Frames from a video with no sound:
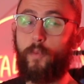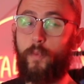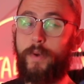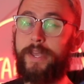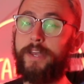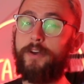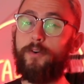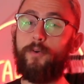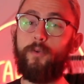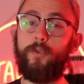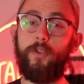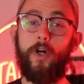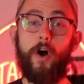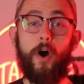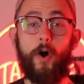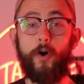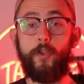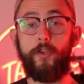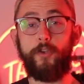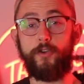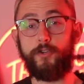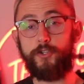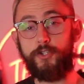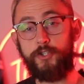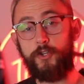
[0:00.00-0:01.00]
wheel
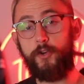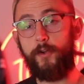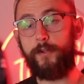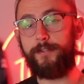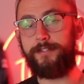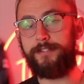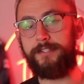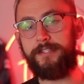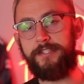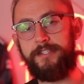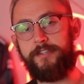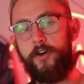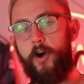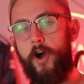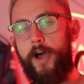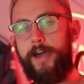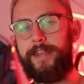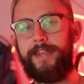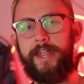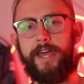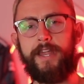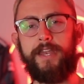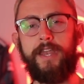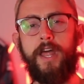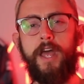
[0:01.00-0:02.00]
on the shirt's
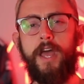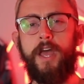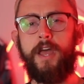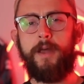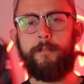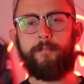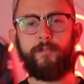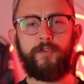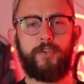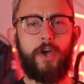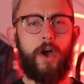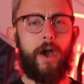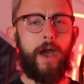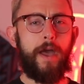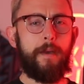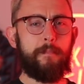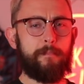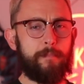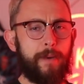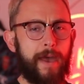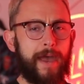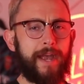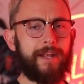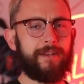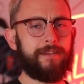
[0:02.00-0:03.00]
design and tie
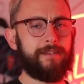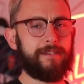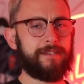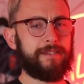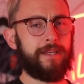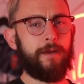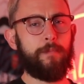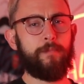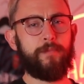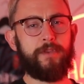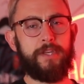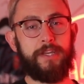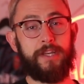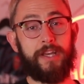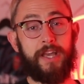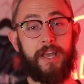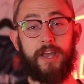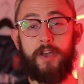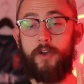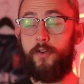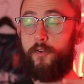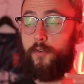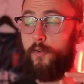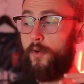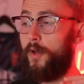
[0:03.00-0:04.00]
it back to something
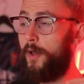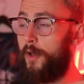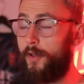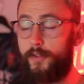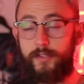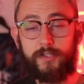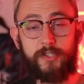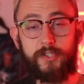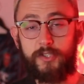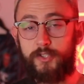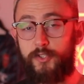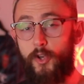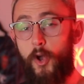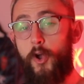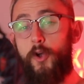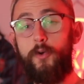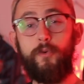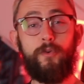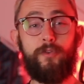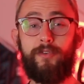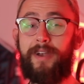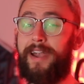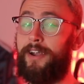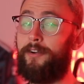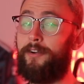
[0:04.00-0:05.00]
so